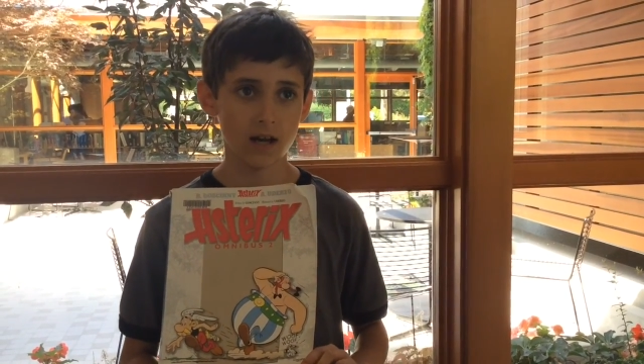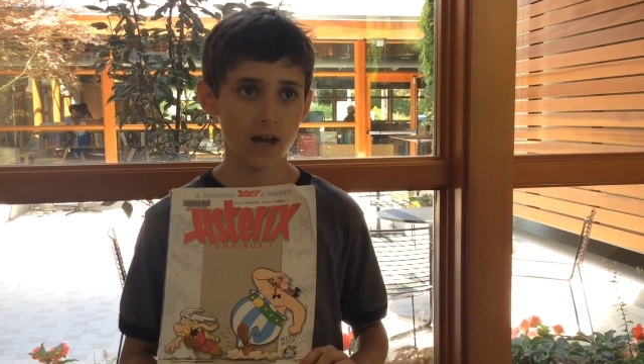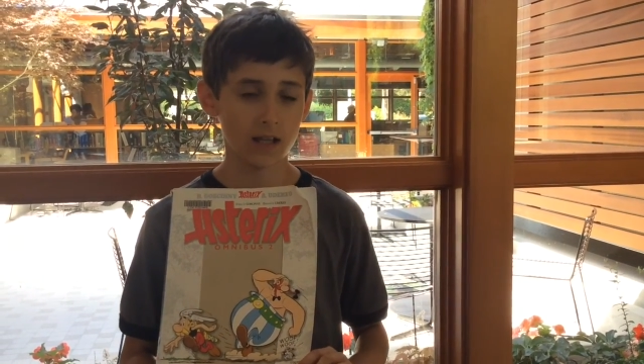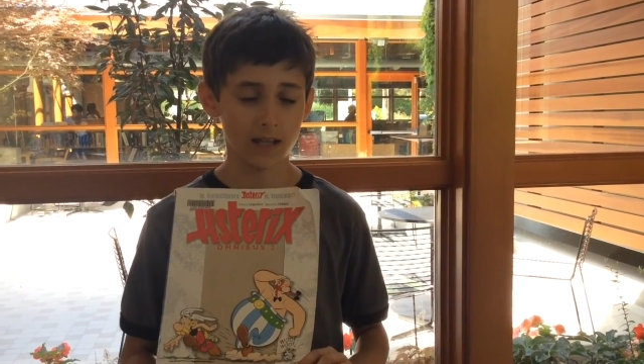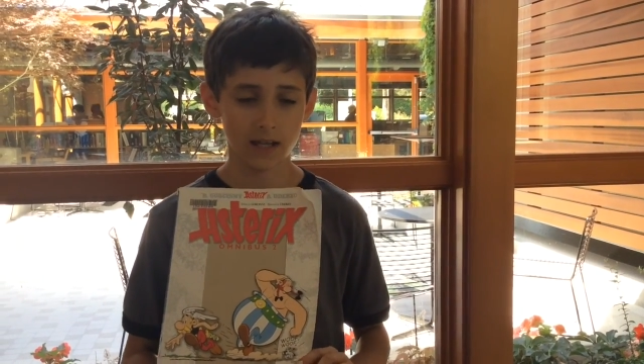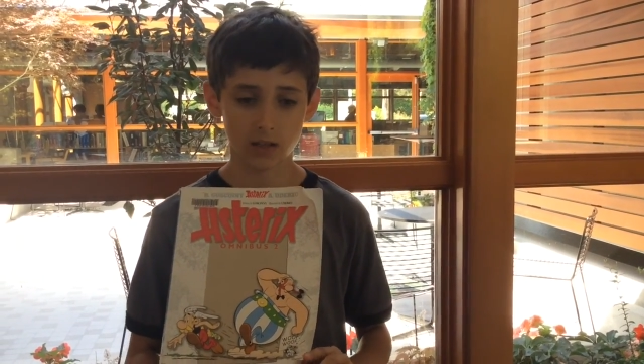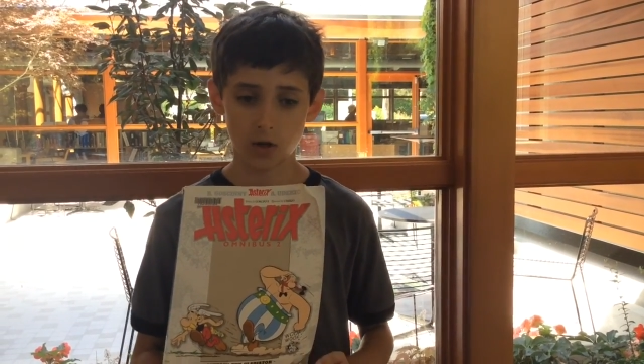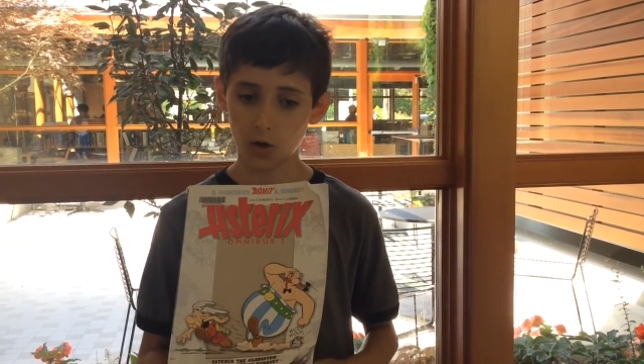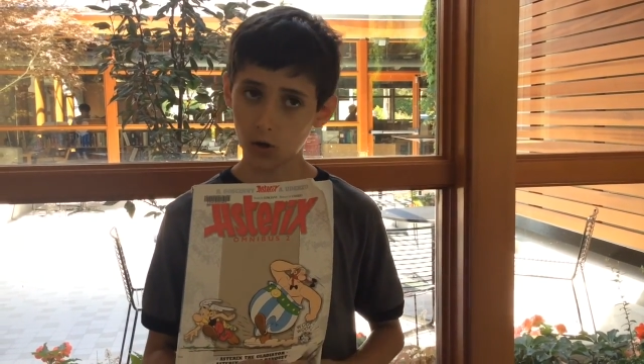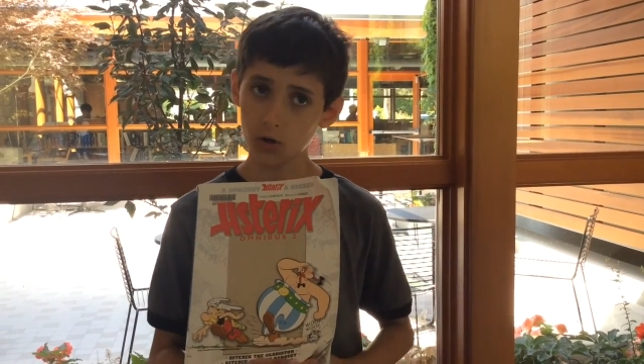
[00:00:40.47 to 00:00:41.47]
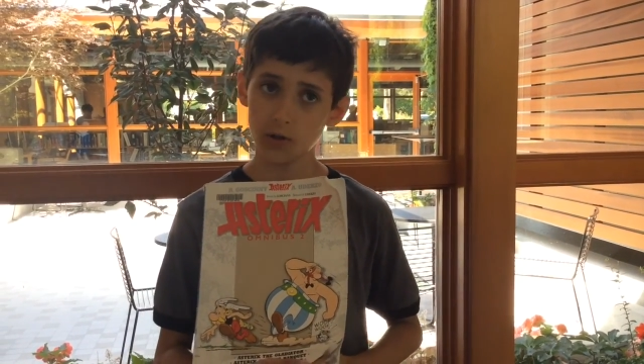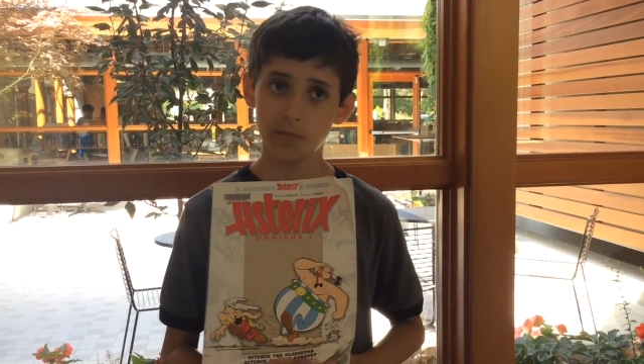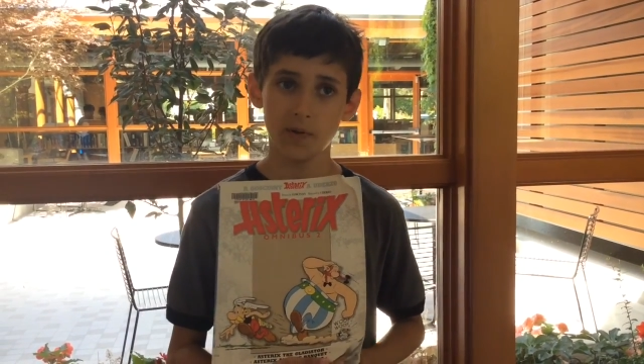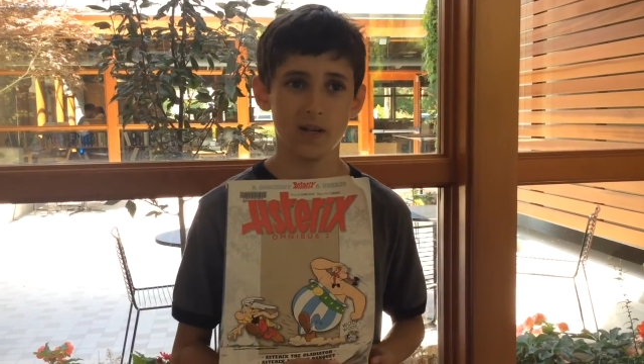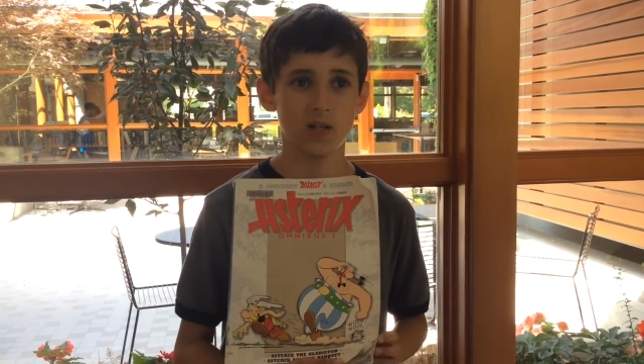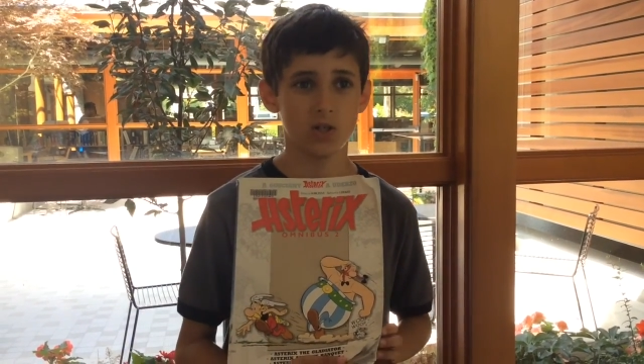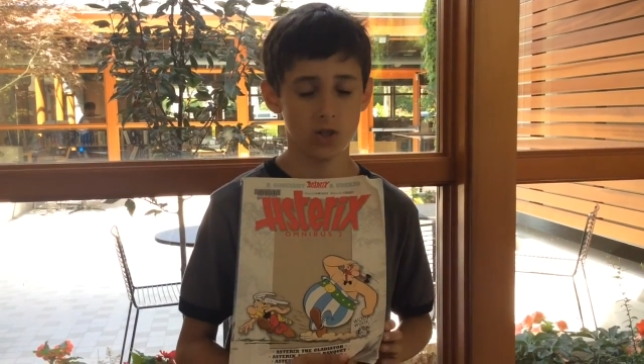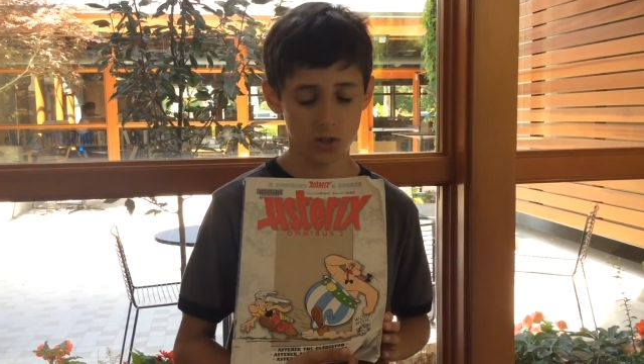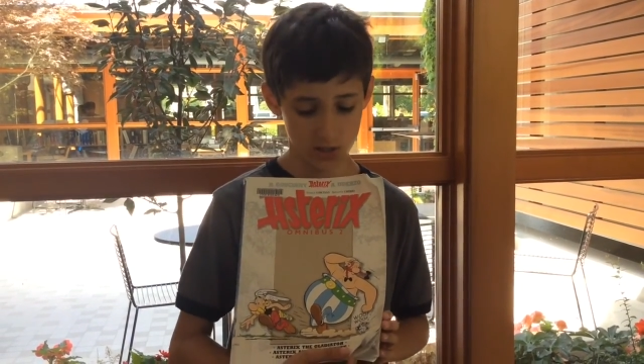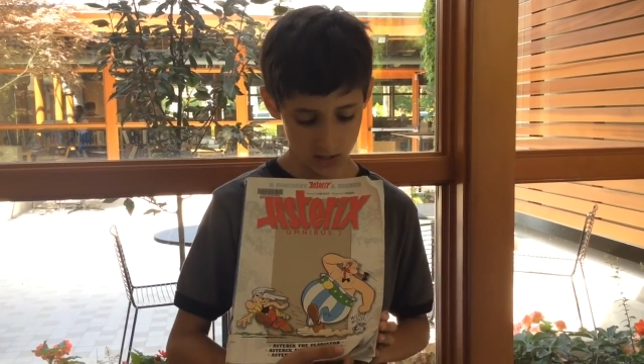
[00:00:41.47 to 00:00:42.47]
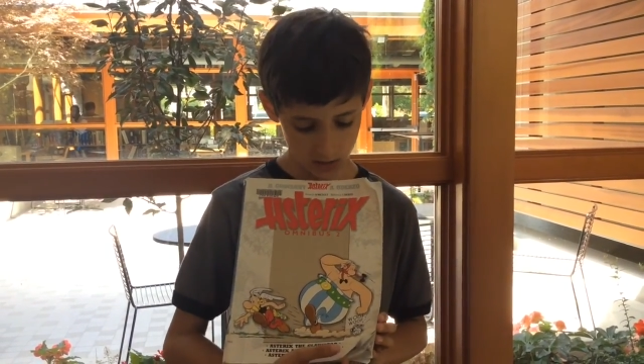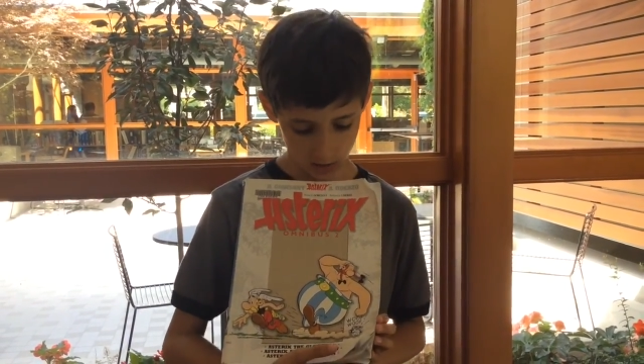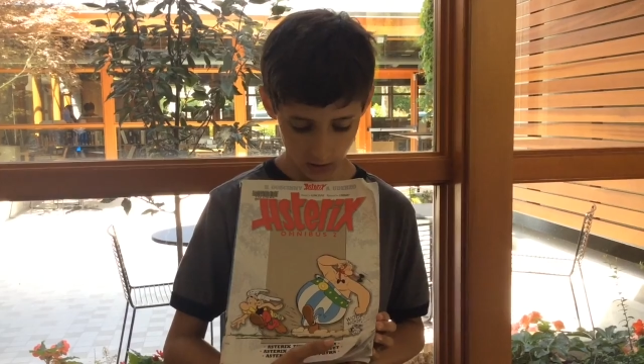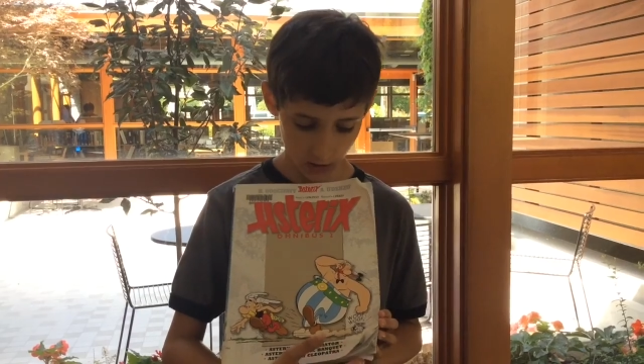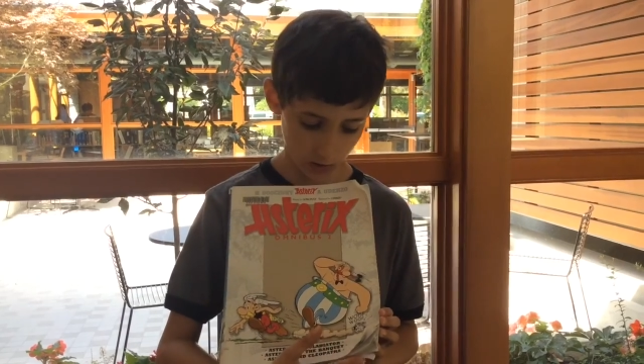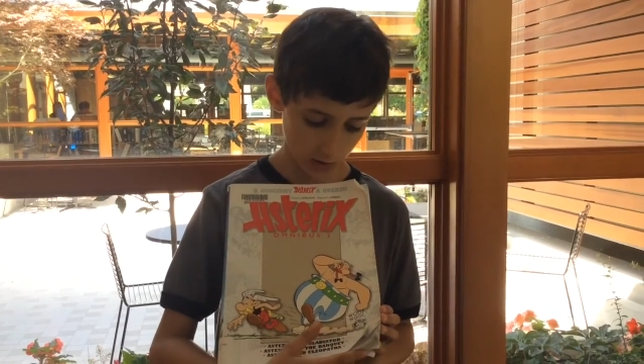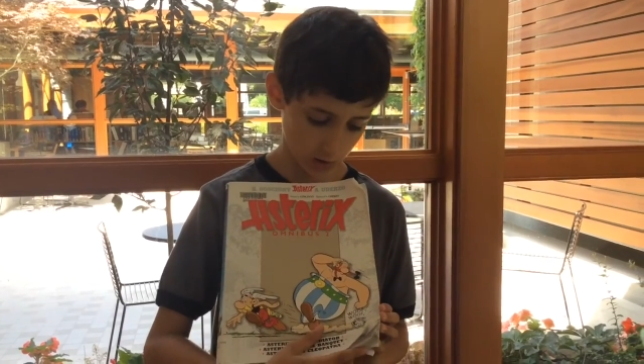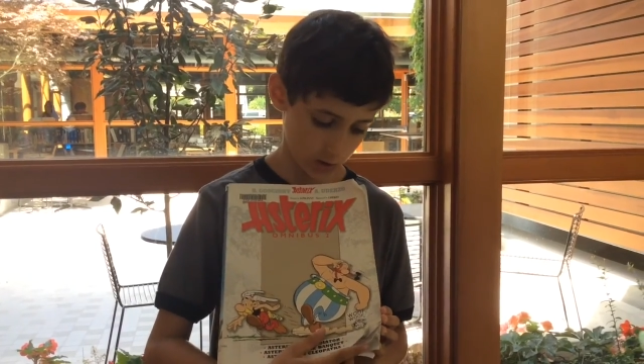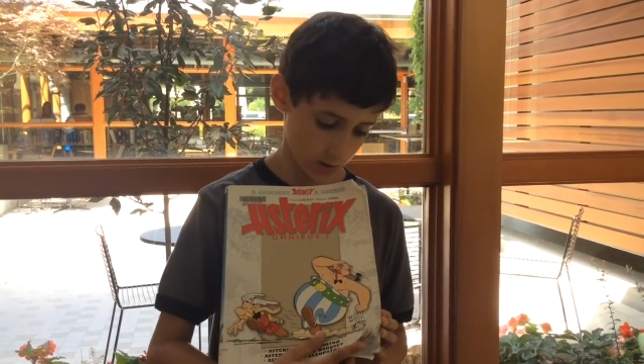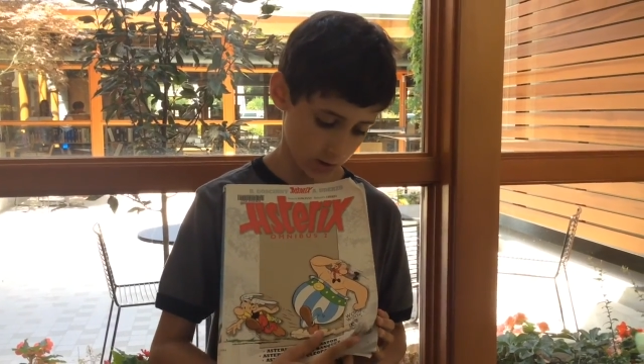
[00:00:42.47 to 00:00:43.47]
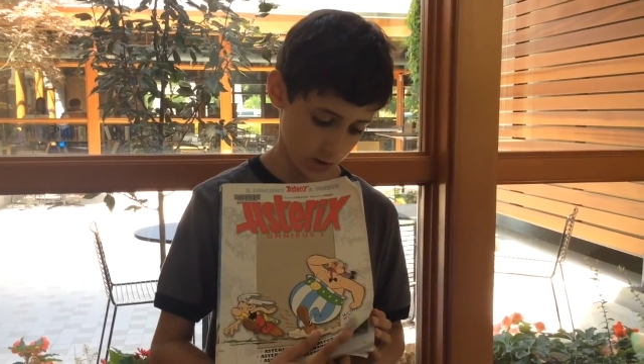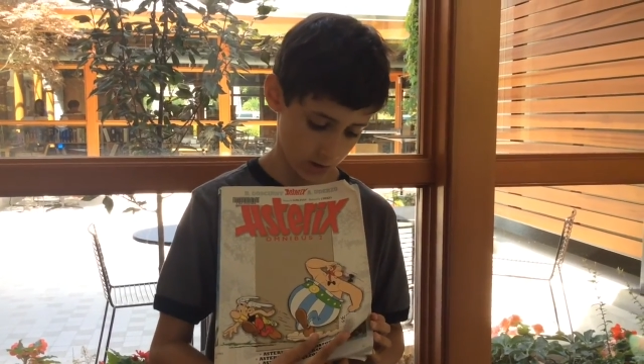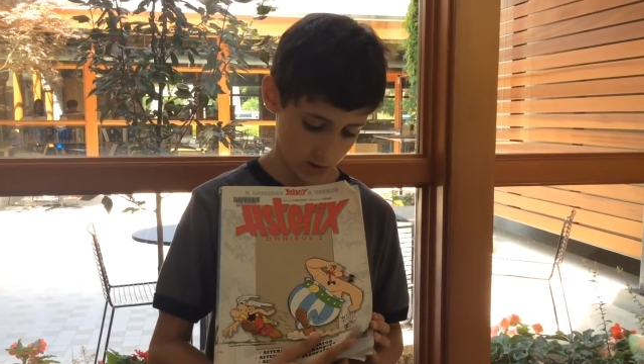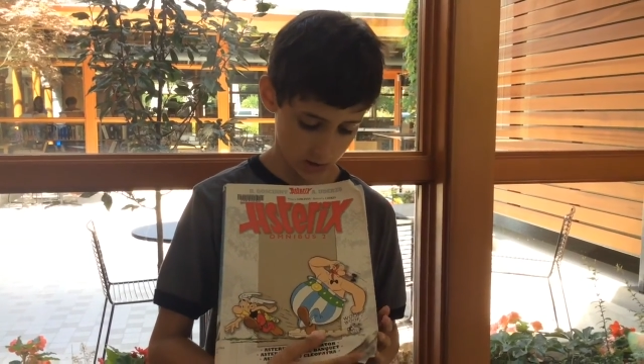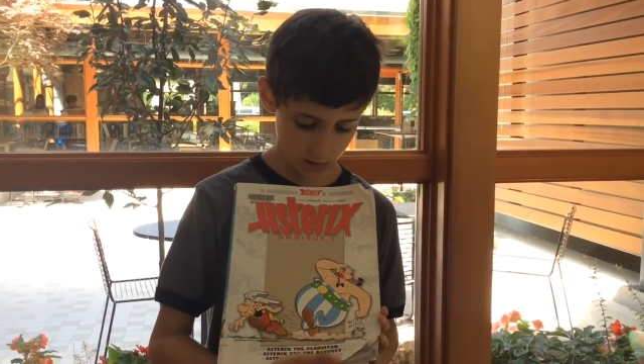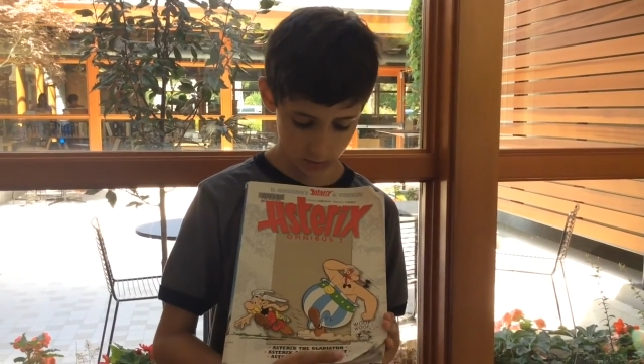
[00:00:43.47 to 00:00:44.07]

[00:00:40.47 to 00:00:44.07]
I liked all the pictures and the colors.